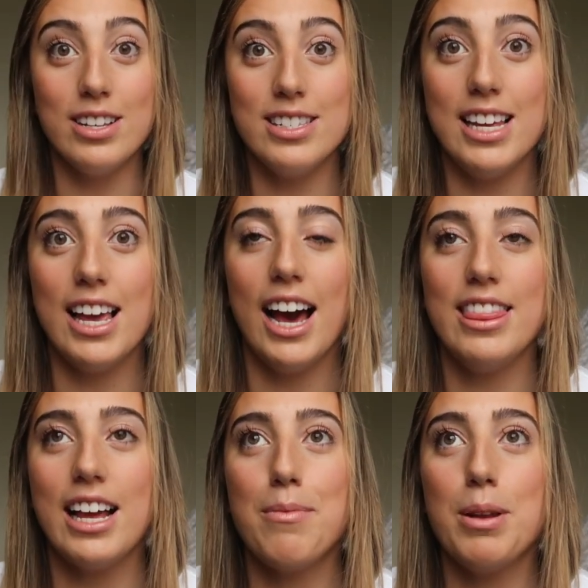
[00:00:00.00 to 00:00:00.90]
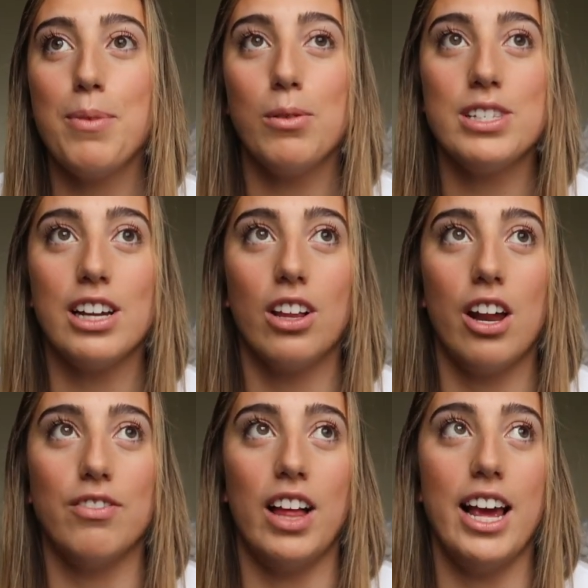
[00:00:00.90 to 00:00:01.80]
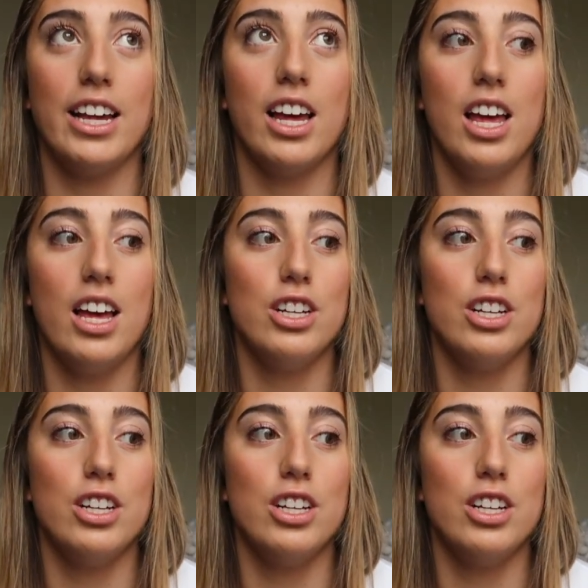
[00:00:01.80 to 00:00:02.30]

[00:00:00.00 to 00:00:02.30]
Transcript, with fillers: to see, I think I'm going to be posting a lot of, like,